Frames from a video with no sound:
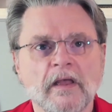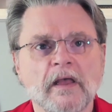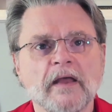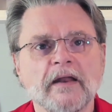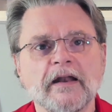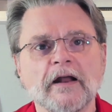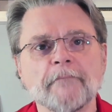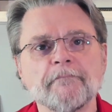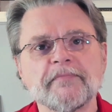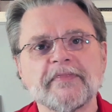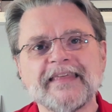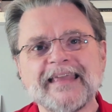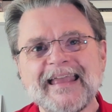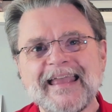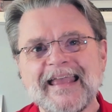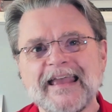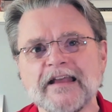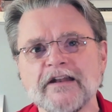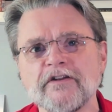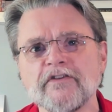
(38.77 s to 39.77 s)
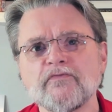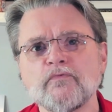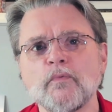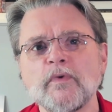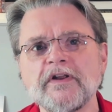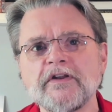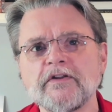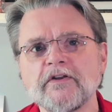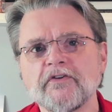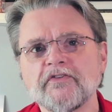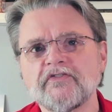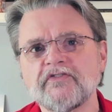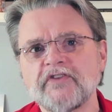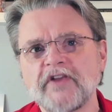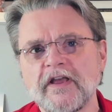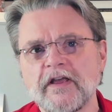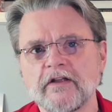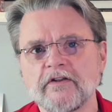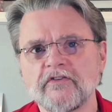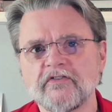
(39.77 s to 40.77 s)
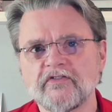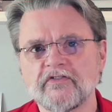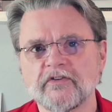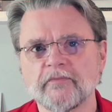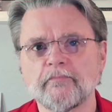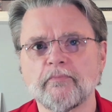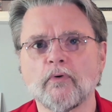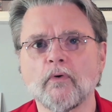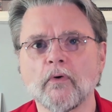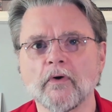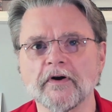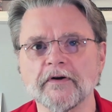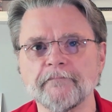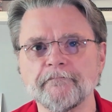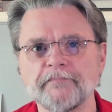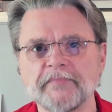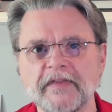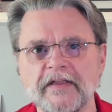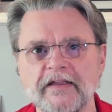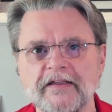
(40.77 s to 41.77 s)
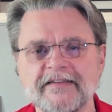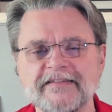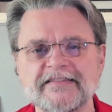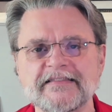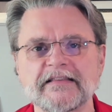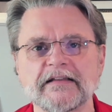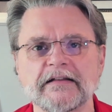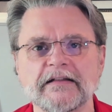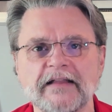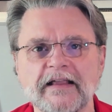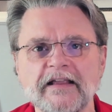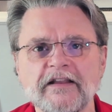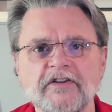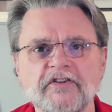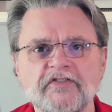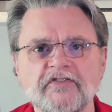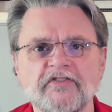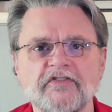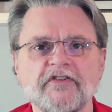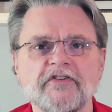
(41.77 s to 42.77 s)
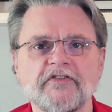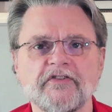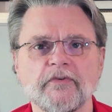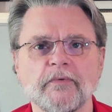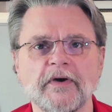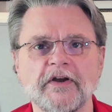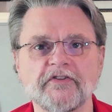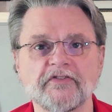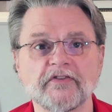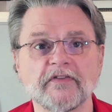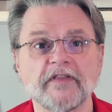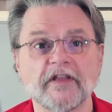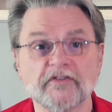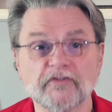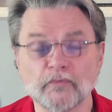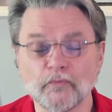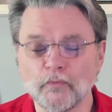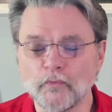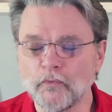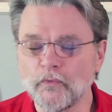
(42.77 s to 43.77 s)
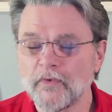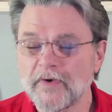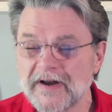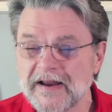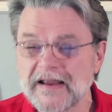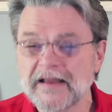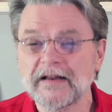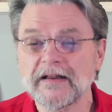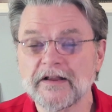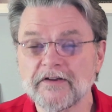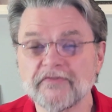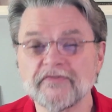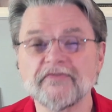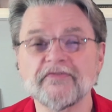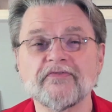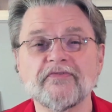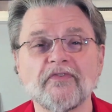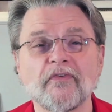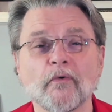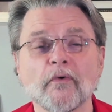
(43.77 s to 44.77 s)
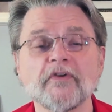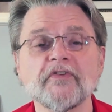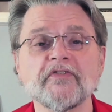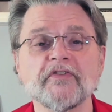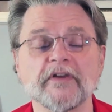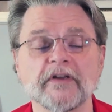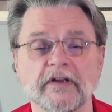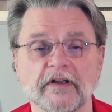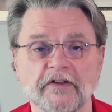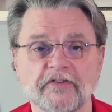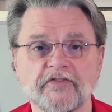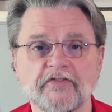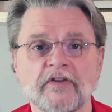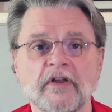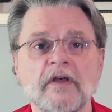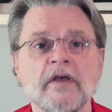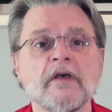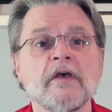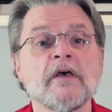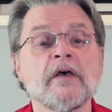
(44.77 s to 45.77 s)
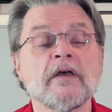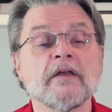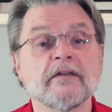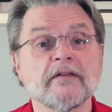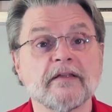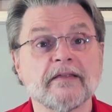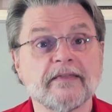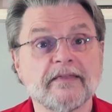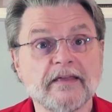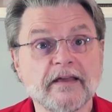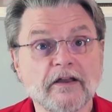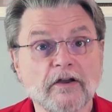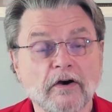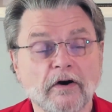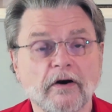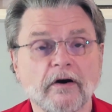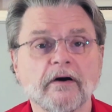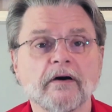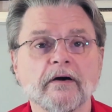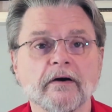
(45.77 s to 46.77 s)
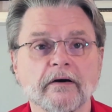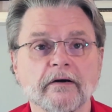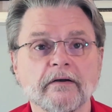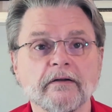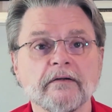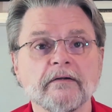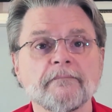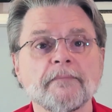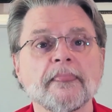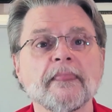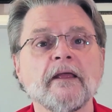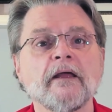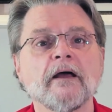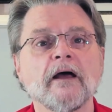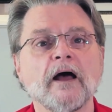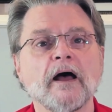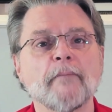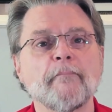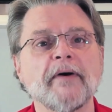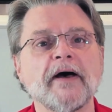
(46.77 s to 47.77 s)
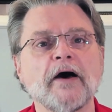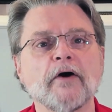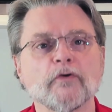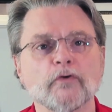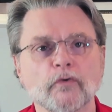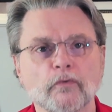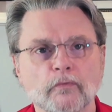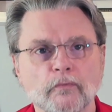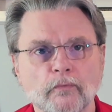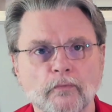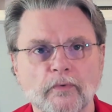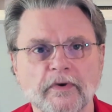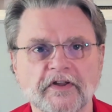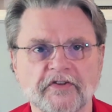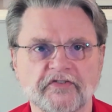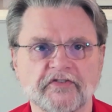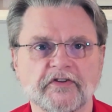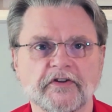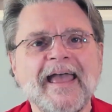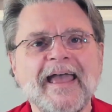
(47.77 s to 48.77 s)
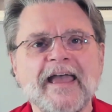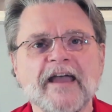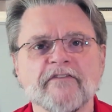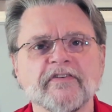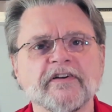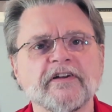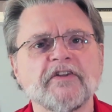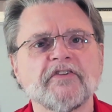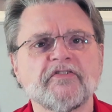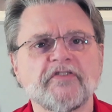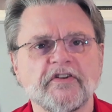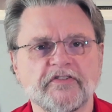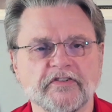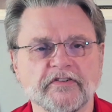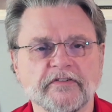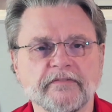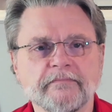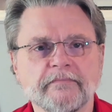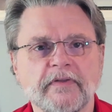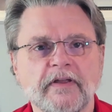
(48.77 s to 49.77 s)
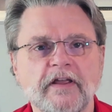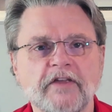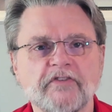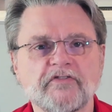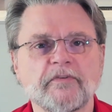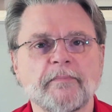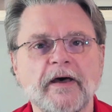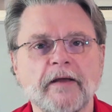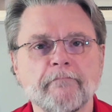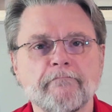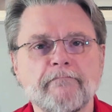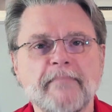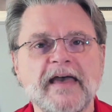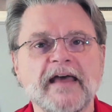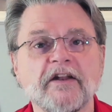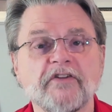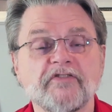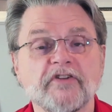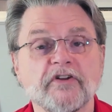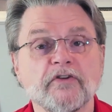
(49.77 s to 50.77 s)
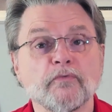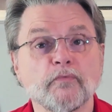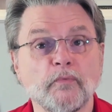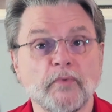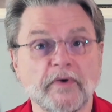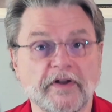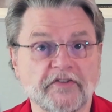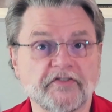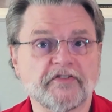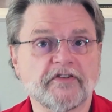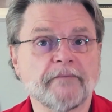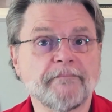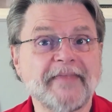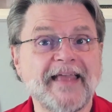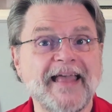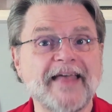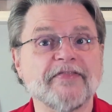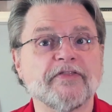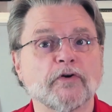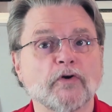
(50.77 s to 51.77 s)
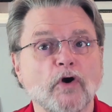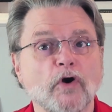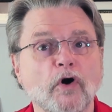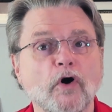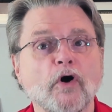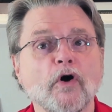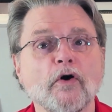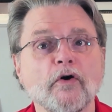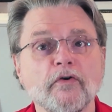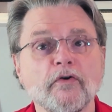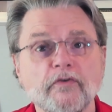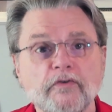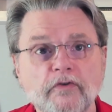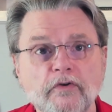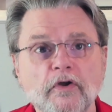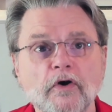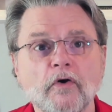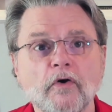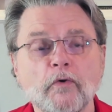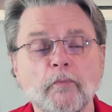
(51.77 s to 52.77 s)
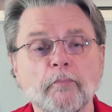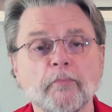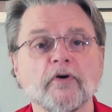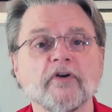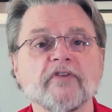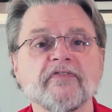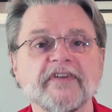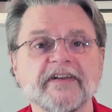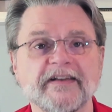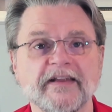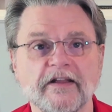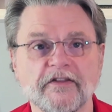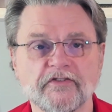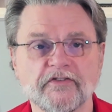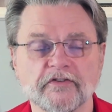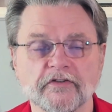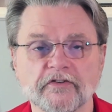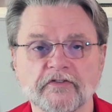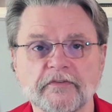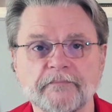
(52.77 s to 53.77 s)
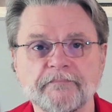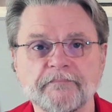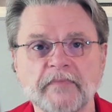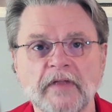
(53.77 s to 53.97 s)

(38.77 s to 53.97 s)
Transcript: Now, the end of Windows 10 support is the latest situation that's really forcing us to think hard about risk. Every decision is about managing risk, and there are no perfect answers.